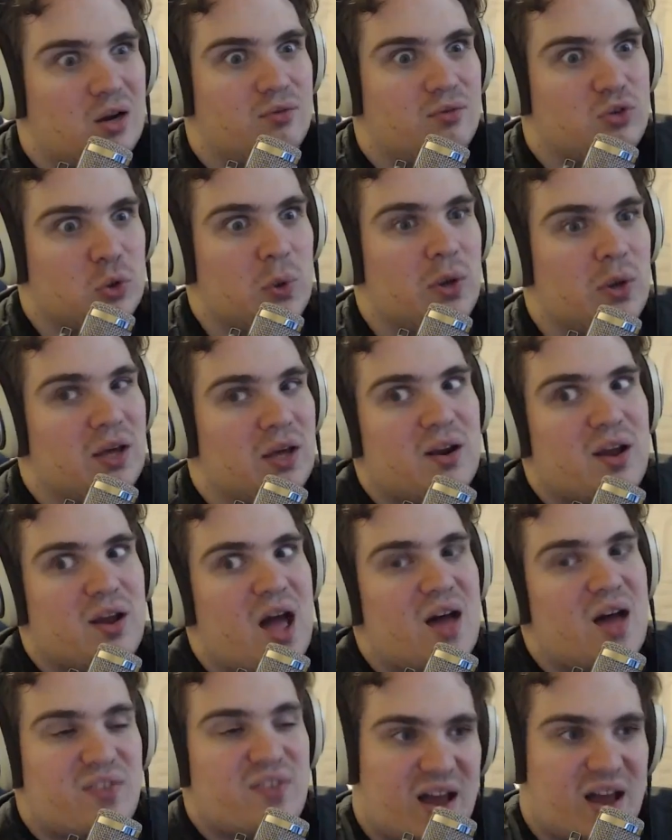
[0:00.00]
of doing it and
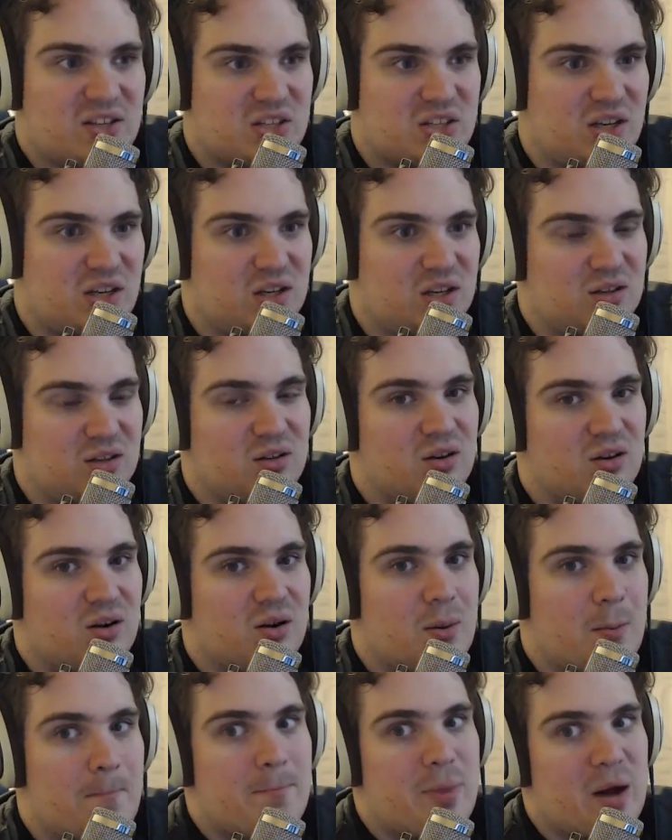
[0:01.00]
half-assing it.
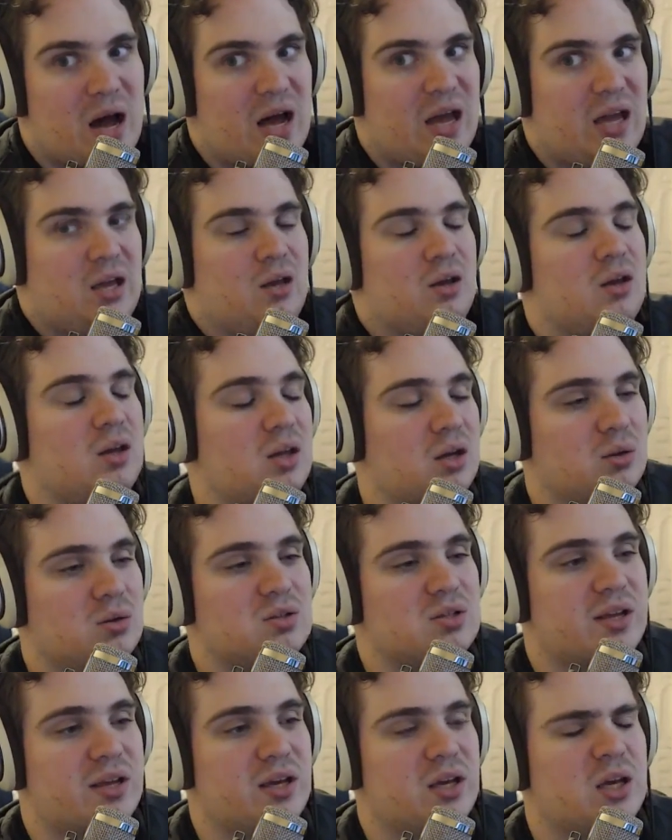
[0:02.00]
Bye. And it
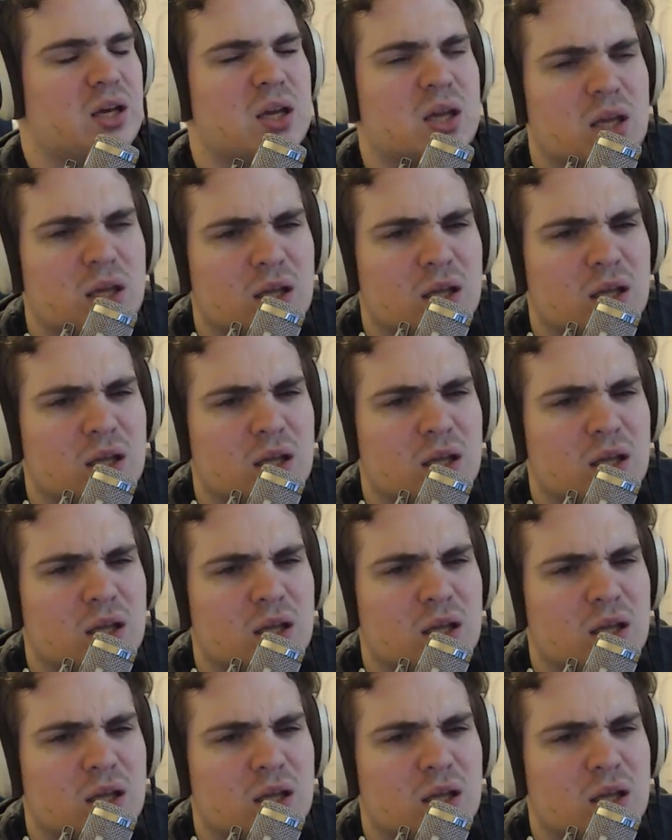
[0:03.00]
was like,